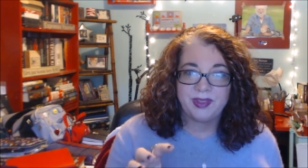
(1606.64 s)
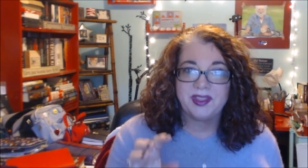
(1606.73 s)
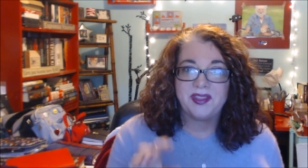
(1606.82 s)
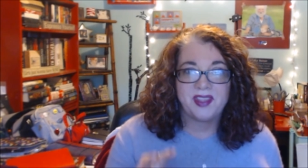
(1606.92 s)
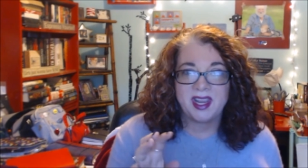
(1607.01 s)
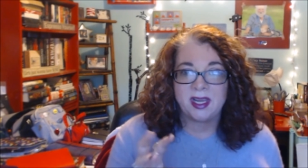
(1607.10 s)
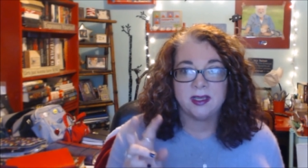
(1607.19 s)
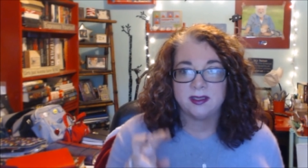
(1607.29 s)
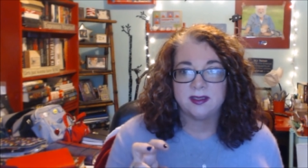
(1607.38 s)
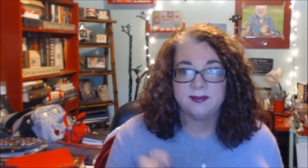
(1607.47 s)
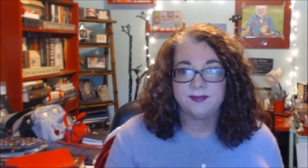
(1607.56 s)
with the
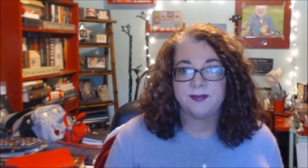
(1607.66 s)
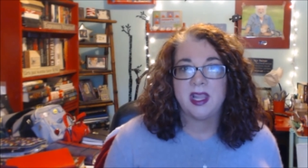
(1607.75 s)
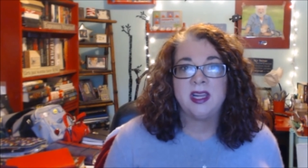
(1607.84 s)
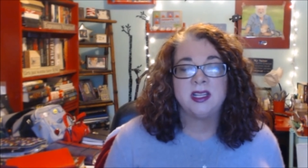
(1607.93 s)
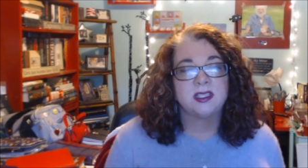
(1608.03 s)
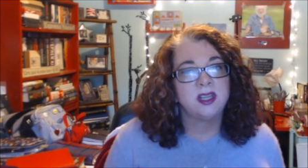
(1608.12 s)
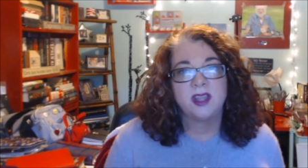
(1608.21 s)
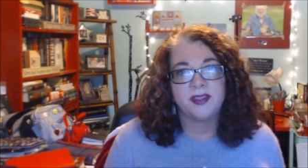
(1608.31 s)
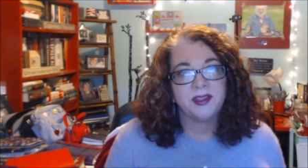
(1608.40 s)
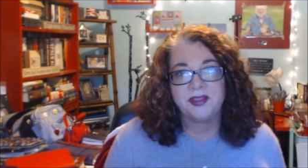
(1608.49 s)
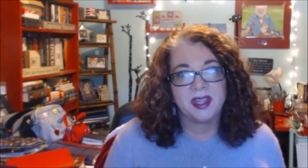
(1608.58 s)
things. And it's
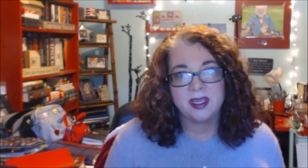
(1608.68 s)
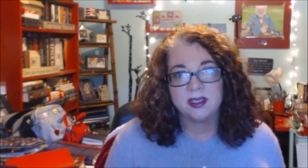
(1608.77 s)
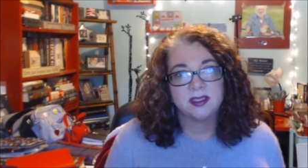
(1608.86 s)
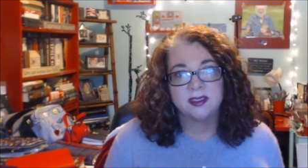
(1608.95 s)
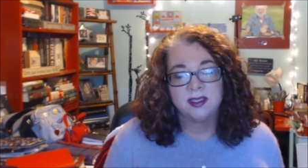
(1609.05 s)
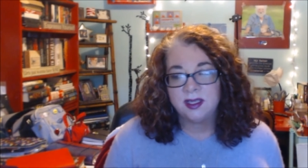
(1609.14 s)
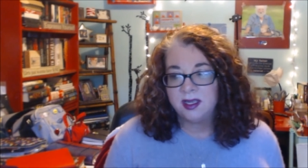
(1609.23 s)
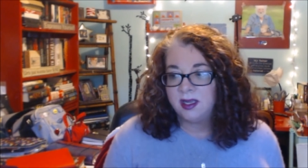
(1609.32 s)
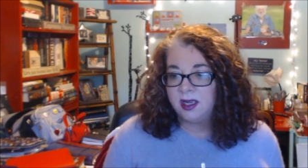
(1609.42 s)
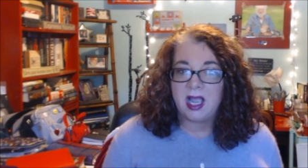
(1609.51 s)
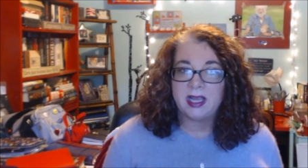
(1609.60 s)
not the things.
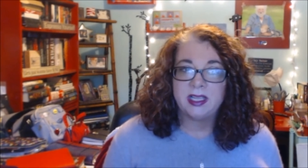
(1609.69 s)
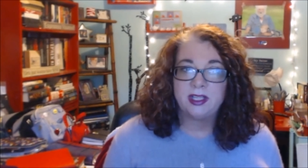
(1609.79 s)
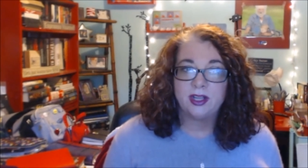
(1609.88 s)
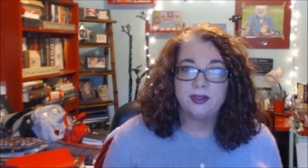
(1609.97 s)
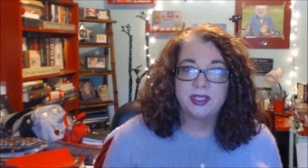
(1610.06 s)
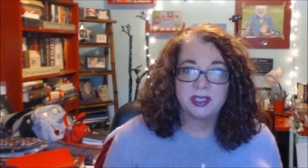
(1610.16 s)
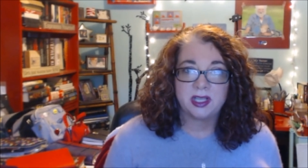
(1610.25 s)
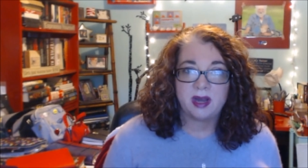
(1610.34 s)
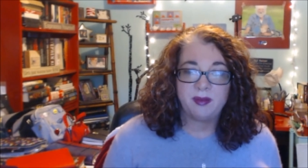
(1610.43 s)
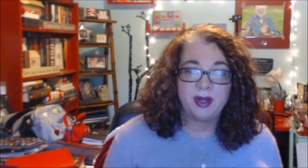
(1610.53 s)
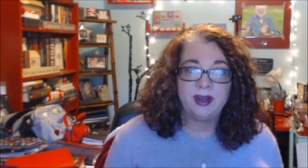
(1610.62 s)
I can go to the
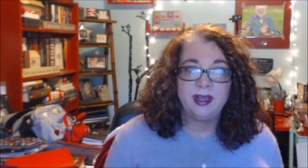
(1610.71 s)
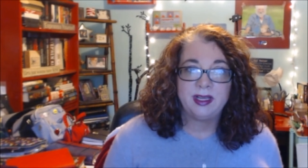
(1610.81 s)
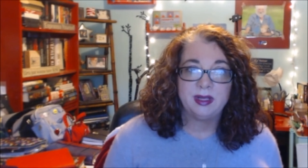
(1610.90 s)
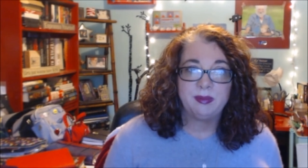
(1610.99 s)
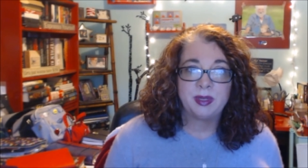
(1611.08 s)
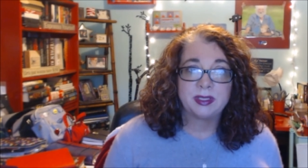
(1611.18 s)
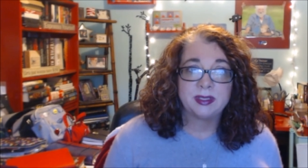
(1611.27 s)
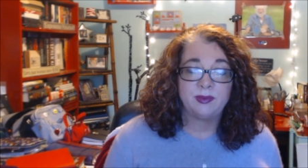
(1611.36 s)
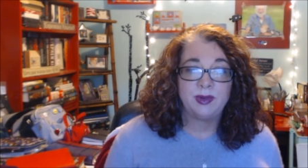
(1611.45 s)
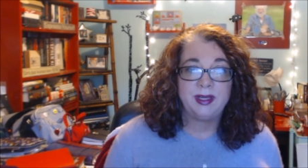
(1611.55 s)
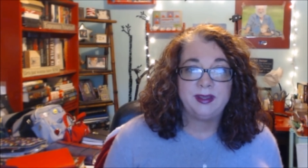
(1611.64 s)
library and get
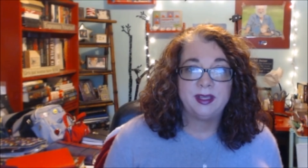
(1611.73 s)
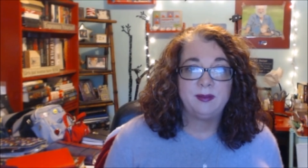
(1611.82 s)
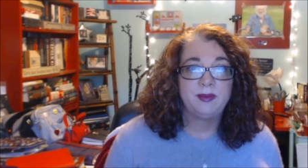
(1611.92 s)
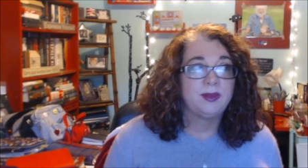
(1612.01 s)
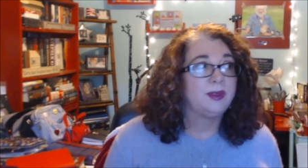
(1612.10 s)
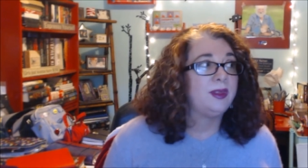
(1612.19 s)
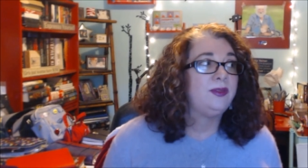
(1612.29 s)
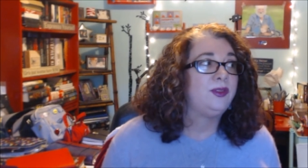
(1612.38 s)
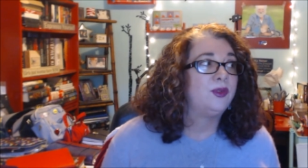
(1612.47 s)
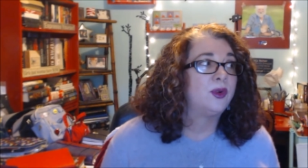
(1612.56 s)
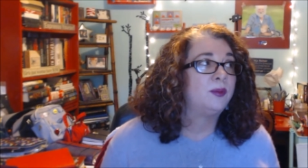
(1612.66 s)
books and read them.
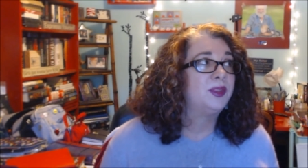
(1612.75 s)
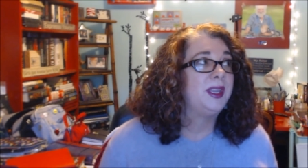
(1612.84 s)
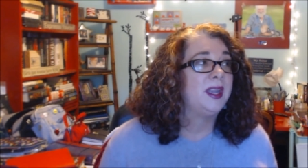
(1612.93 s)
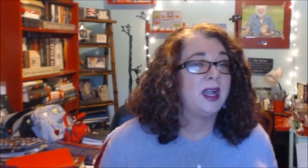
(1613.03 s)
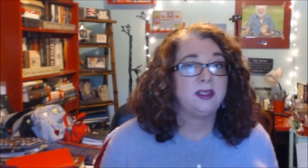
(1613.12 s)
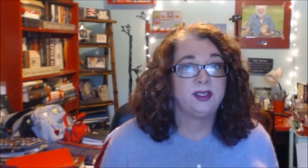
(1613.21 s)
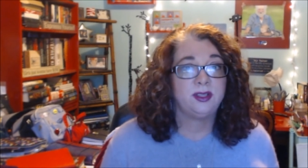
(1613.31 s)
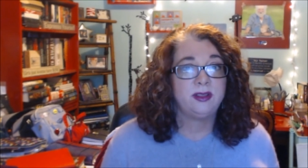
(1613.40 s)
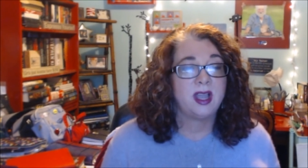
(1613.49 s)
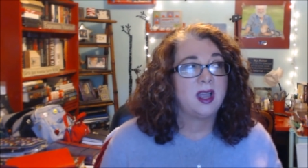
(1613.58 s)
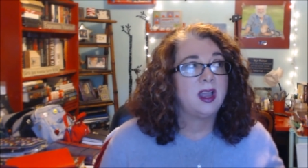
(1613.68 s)
Normally I
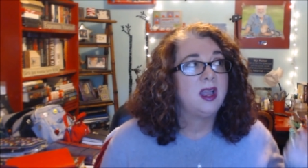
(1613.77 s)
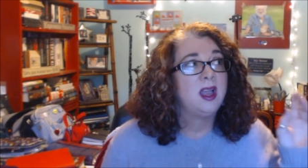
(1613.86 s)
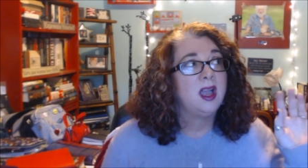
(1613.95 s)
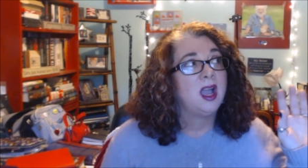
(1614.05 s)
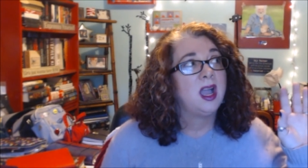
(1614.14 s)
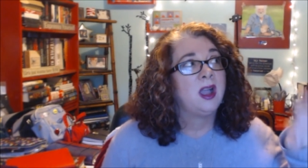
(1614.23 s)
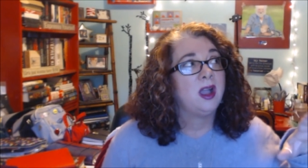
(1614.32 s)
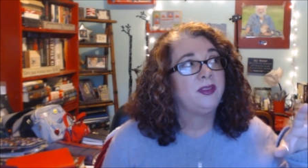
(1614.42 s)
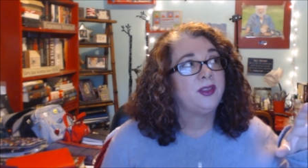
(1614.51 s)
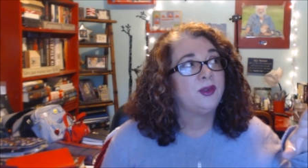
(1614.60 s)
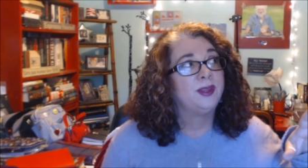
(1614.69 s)
do that.
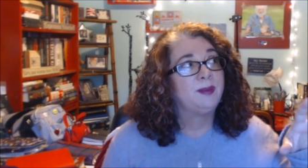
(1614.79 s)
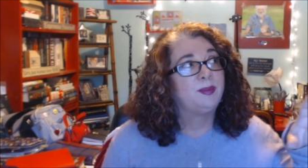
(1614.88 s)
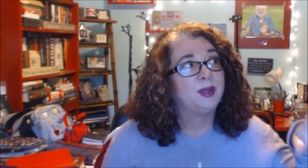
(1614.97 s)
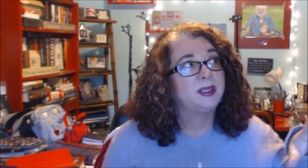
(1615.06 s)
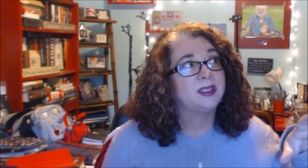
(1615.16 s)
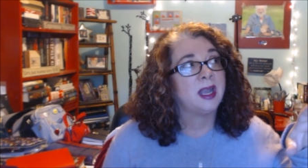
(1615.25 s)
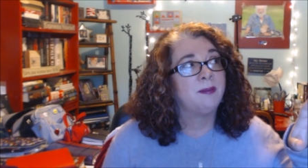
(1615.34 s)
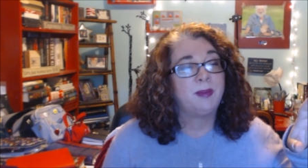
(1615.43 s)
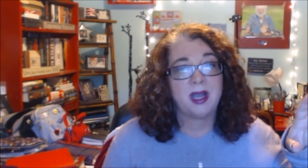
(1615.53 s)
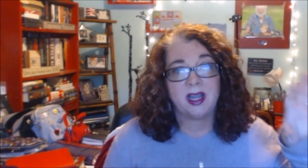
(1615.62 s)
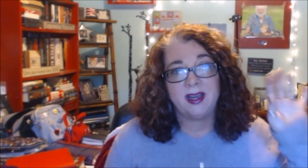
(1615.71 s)
The only books I
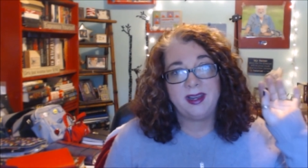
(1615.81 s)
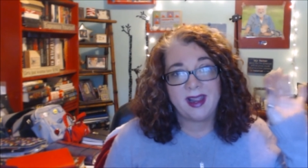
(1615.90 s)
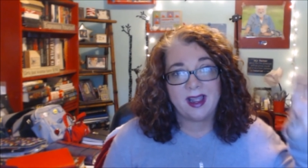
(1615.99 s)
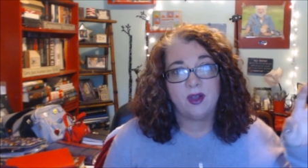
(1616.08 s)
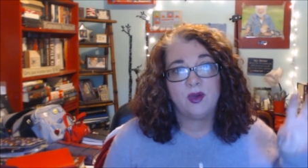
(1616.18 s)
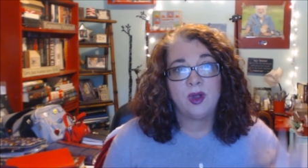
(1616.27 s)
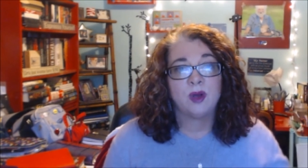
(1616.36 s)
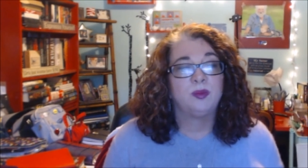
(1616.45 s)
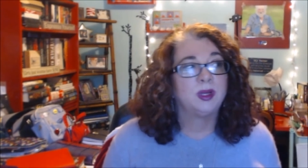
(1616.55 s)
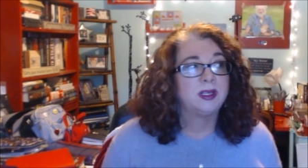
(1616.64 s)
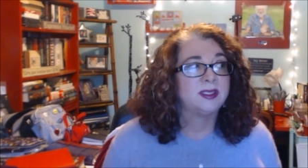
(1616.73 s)
buy now
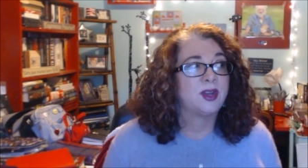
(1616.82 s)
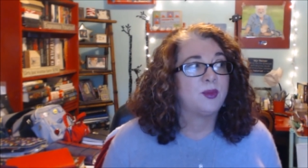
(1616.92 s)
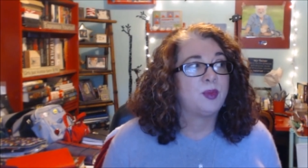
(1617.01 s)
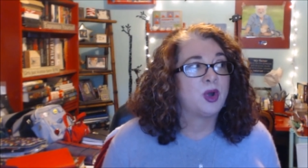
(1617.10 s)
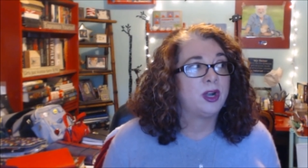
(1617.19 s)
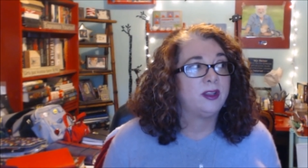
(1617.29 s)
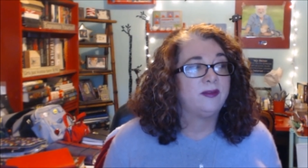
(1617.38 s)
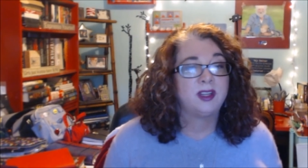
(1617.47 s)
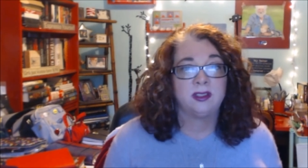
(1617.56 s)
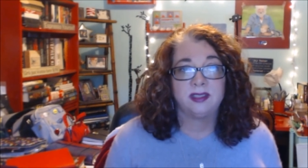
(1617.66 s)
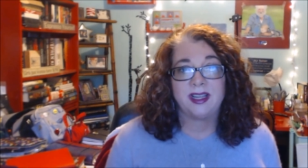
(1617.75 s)
are books that are part
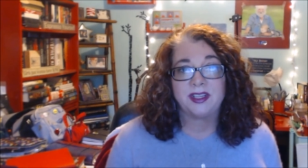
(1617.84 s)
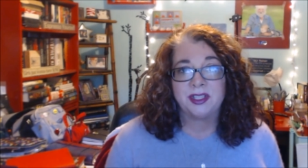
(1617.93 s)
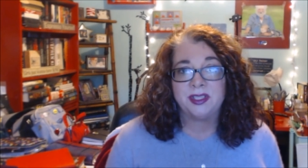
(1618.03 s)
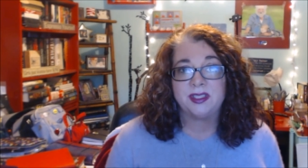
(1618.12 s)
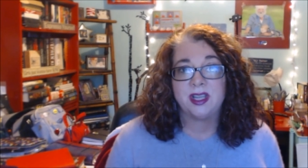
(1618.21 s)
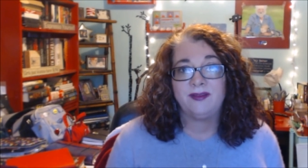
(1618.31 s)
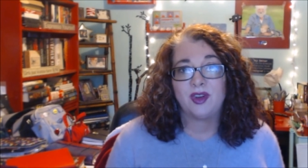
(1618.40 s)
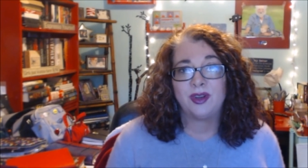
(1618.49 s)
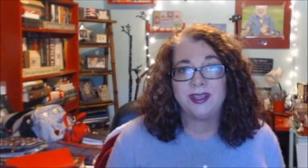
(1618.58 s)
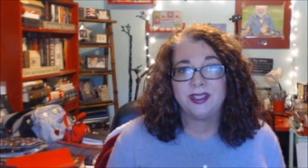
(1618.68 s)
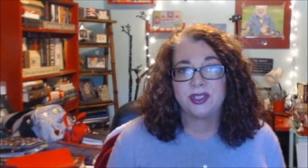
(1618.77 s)
of collections I've
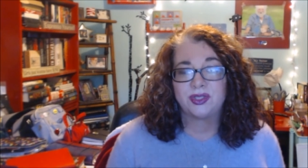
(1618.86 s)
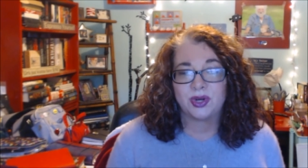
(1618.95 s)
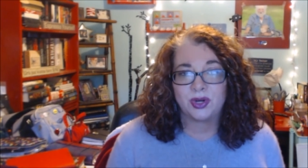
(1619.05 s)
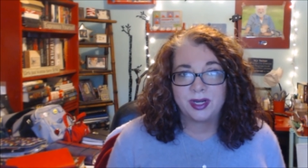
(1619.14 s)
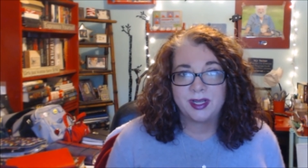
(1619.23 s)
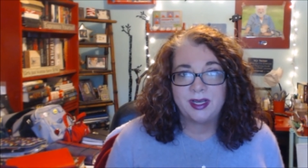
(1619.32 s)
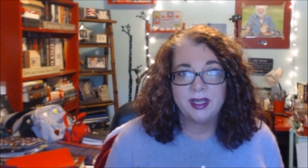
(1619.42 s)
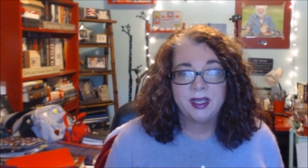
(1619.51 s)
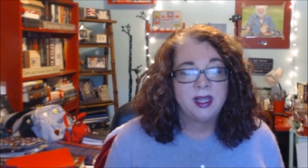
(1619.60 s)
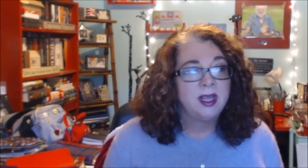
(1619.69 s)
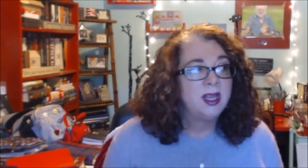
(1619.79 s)
already started
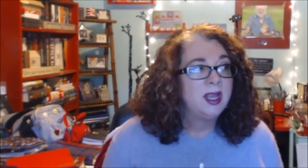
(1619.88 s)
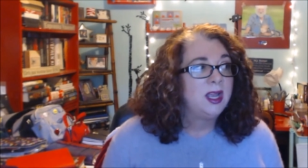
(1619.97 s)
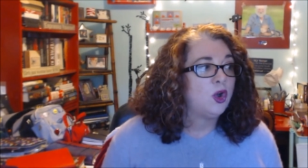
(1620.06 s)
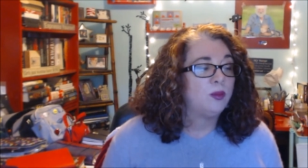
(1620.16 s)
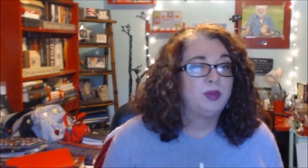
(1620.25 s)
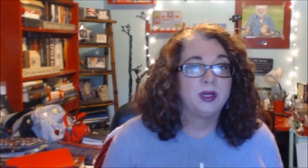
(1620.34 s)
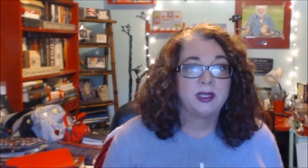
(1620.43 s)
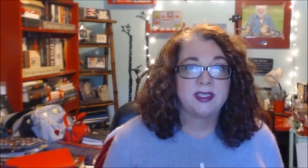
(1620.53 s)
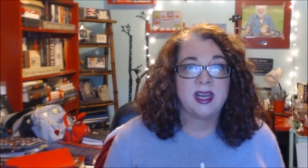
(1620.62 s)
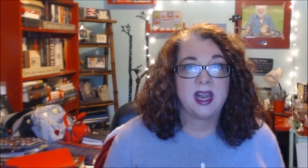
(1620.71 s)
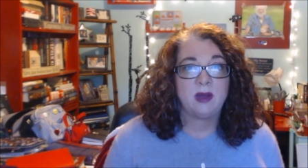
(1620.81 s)
or
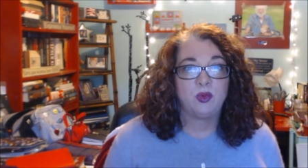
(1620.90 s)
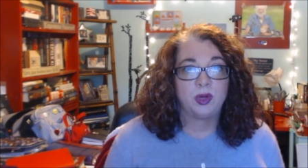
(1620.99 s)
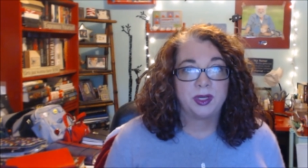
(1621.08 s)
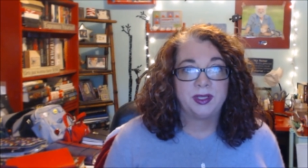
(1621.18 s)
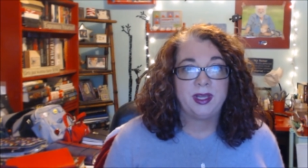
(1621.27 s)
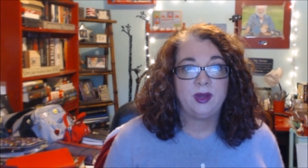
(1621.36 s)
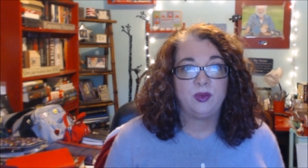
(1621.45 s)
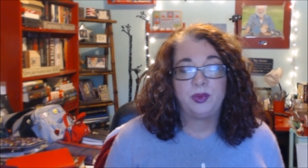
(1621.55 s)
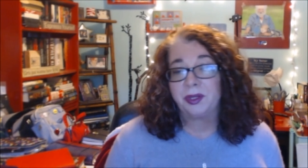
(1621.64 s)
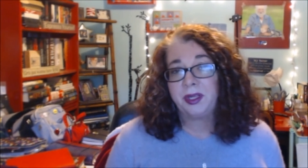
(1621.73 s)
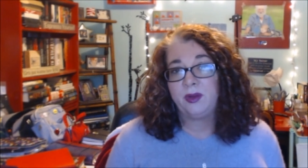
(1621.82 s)
books that I really,
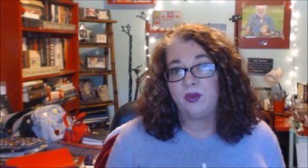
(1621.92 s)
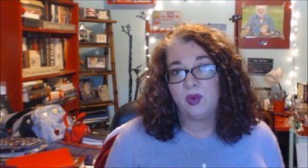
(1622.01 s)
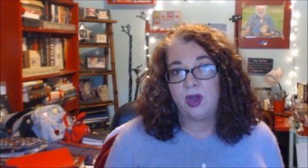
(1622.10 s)
really